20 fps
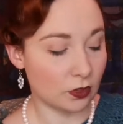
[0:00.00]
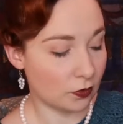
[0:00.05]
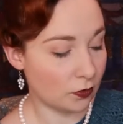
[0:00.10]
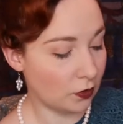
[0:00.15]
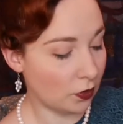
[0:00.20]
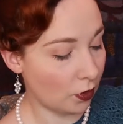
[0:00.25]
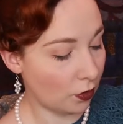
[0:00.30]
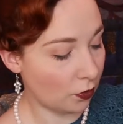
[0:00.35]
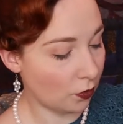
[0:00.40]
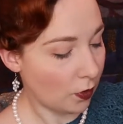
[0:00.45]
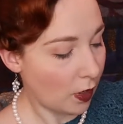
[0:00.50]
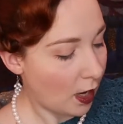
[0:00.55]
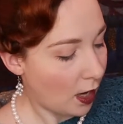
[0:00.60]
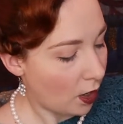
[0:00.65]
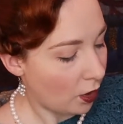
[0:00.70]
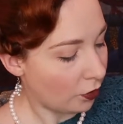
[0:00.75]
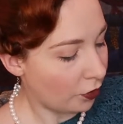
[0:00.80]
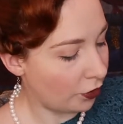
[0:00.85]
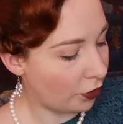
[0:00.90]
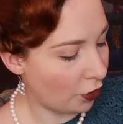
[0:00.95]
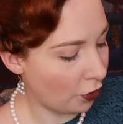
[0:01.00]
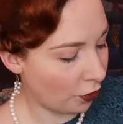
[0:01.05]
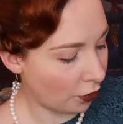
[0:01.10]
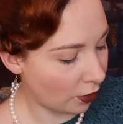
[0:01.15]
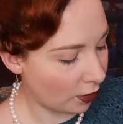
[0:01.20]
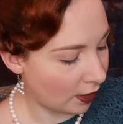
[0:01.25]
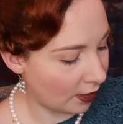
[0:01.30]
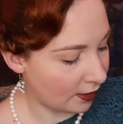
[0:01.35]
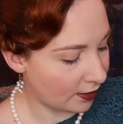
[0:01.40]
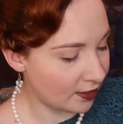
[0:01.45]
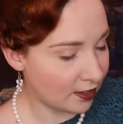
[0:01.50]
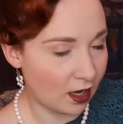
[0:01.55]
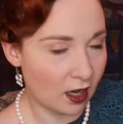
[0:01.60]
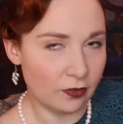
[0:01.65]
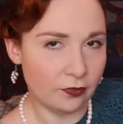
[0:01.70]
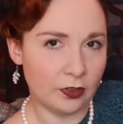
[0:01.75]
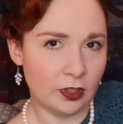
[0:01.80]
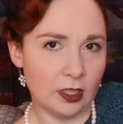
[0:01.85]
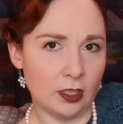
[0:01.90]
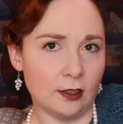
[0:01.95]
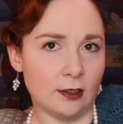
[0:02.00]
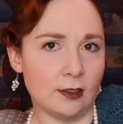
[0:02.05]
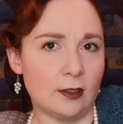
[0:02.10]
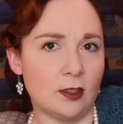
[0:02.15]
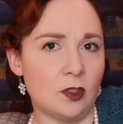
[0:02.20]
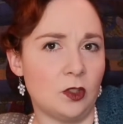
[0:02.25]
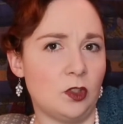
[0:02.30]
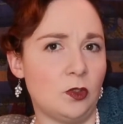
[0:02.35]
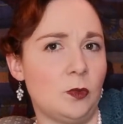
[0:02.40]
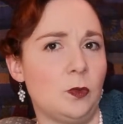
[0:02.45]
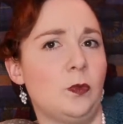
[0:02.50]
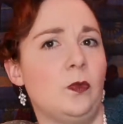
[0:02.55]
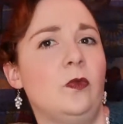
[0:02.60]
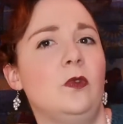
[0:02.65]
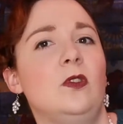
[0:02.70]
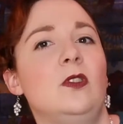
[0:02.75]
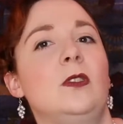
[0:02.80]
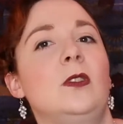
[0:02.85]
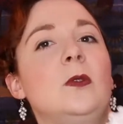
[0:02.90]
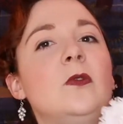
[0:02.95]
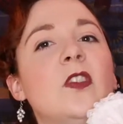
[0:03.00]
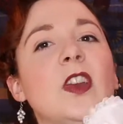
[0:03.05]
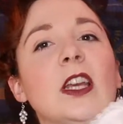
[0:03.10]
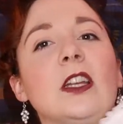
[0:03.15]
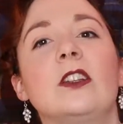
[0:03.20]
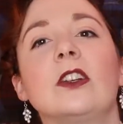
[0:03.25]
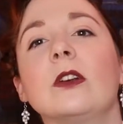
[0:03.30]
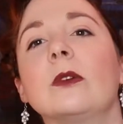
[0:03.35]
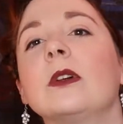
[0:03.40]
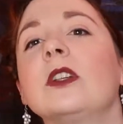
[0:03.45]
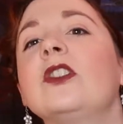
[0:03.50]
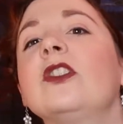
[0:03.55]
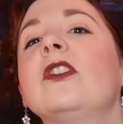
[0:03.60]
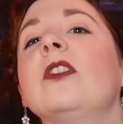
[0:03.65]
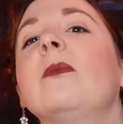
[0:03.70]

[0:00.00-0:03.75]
So her esophageal sphincter, which is